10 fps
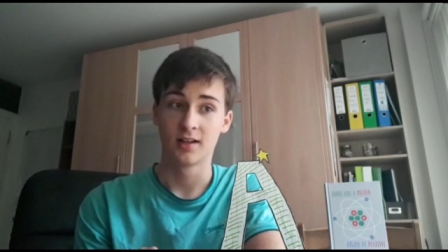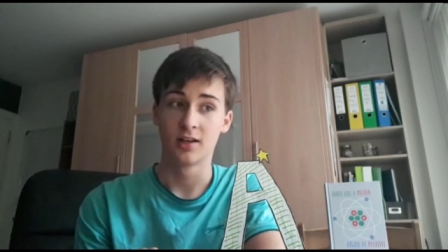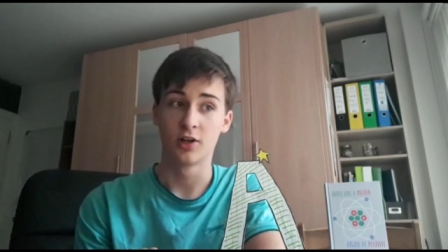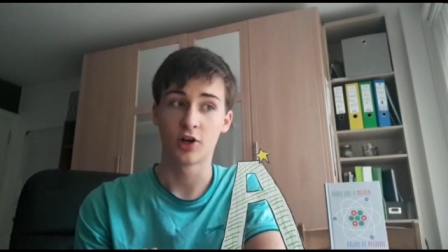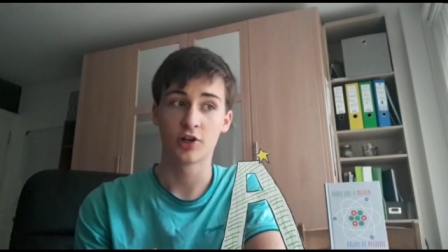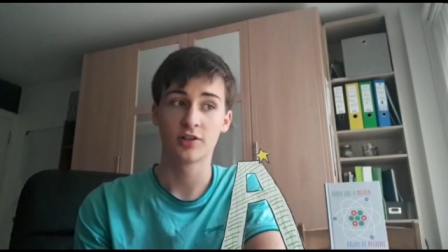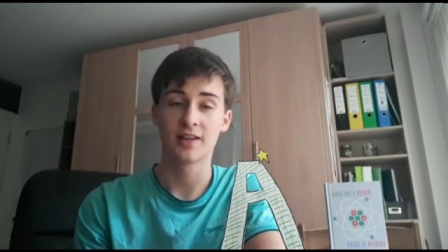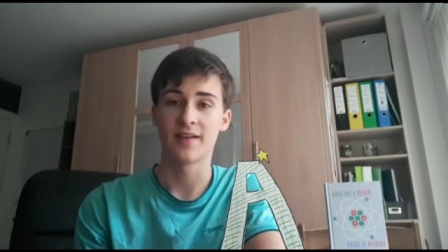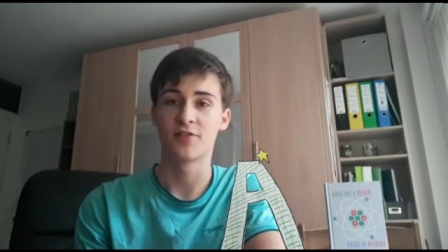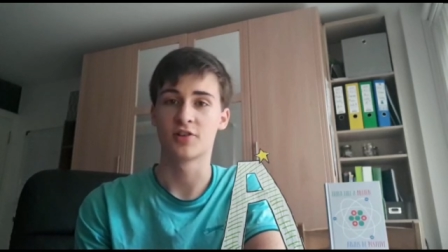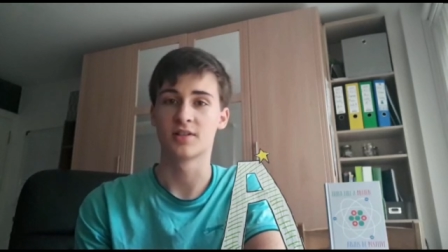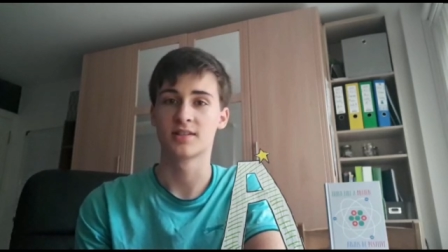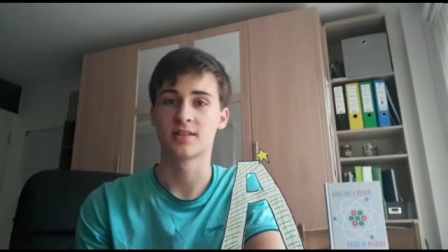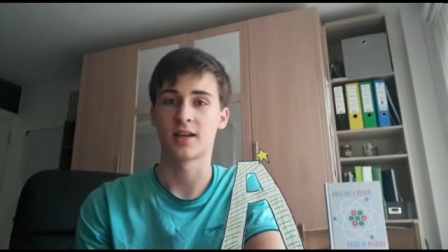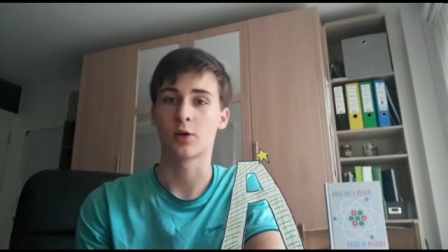Learn if
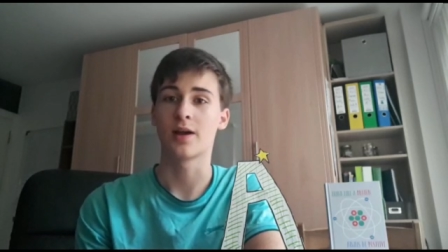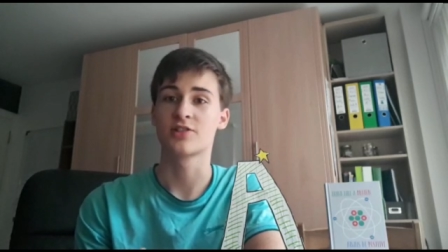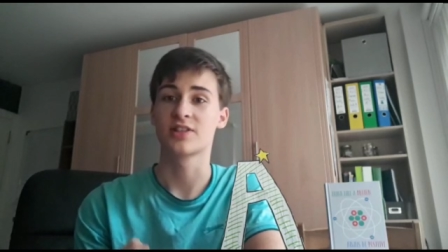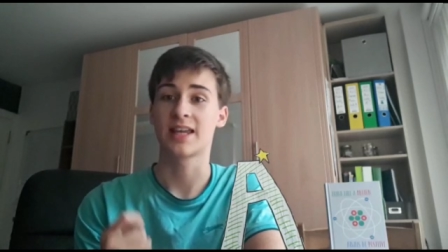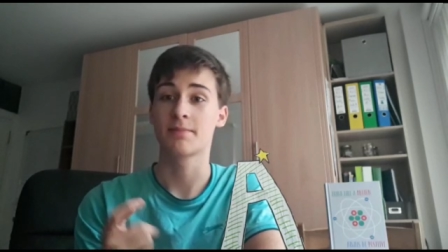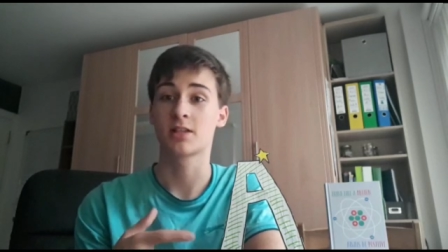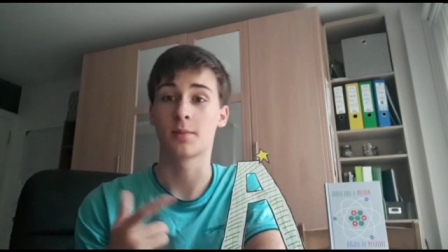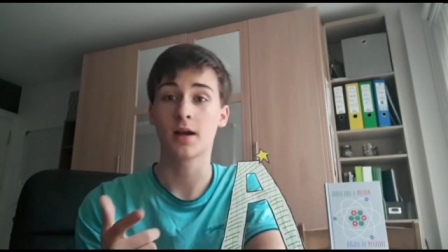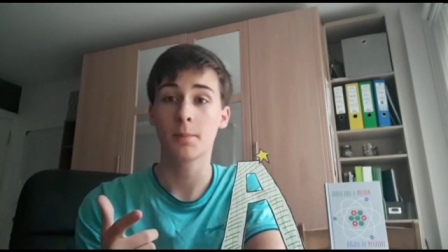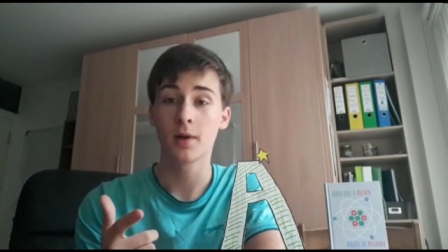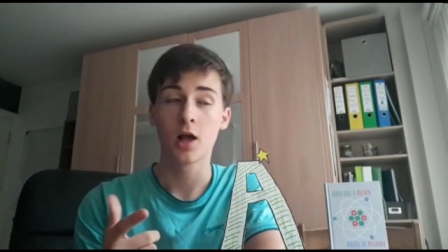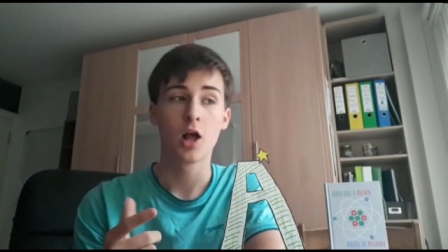there's a question that keeps coming up.